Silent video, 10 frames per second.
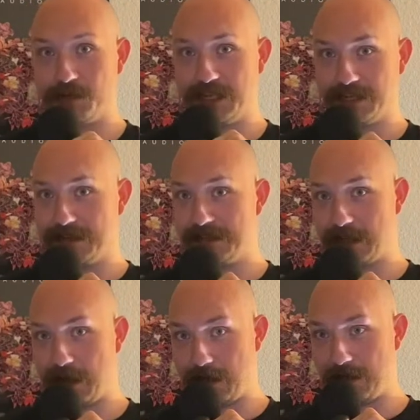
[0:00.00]
because
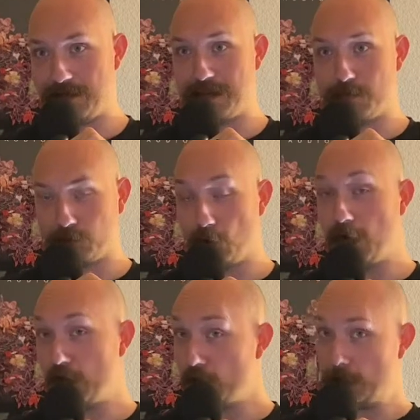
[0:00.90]
the
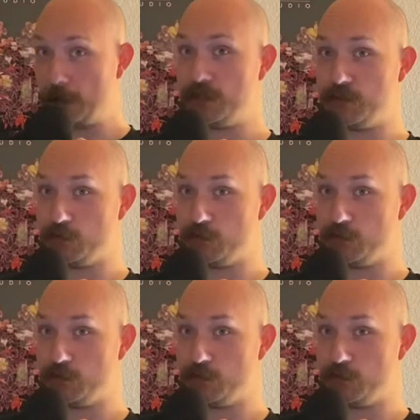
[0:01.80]
employers